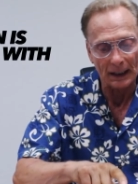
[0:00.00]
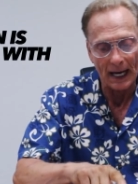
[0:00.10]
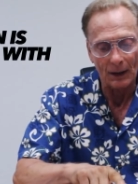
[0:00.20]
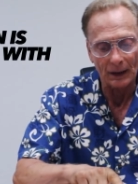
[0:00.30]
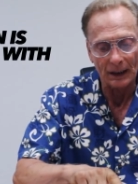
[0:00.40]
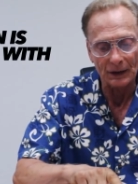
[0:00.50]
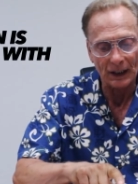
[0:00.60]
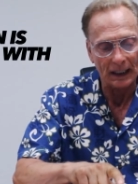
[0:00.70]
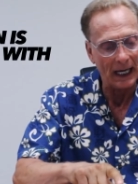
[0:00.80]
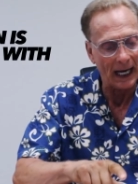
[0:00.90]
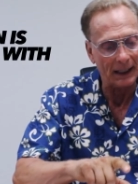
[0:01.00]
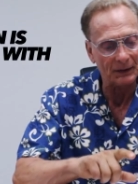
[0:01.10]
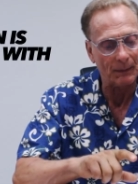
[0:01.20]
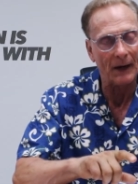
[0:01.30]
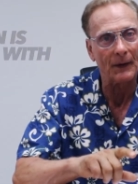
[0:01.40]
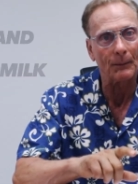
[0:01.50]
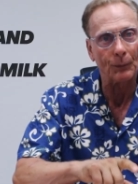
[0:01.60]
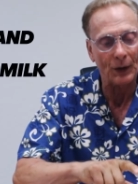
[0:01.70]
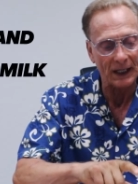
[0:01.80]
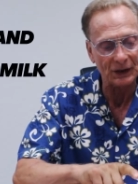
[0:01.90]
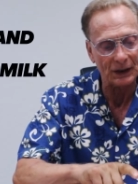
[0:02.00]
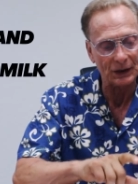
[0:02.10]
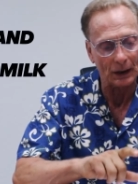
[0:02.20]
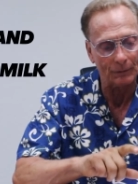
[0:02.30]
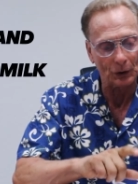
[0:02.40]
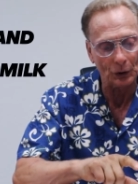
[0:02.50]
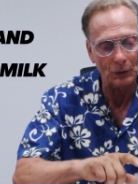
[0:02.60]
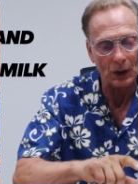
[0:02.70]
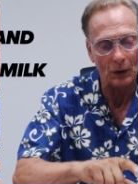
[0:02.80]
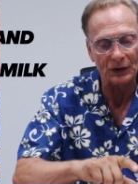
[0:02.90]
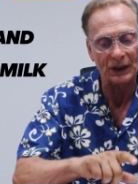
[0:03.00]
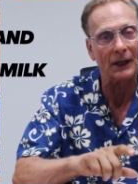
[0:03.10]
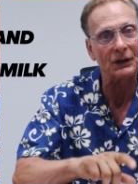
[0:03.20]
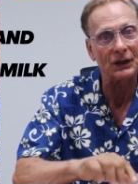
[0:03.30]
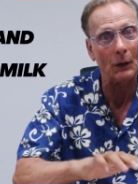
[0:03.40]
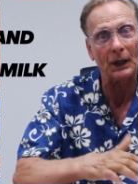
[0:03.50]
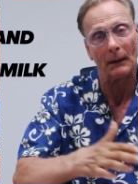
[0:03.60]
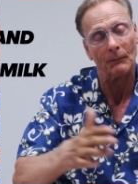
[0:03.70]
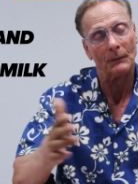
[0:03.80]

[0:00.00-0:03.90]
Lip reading: now is enhanced by the presence of glucose and sodium.